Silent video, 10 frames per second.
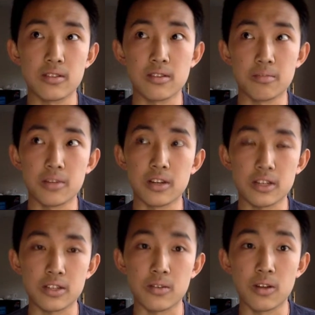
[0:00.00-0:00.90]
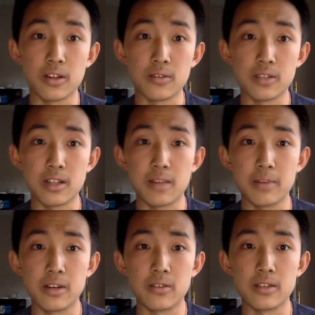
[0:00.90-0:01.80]
the production quality was a lot
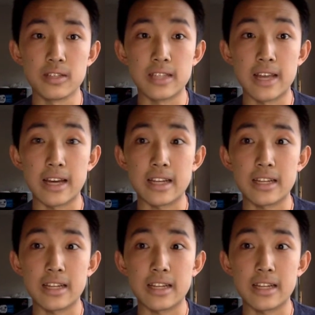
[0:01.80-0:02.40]
better, is that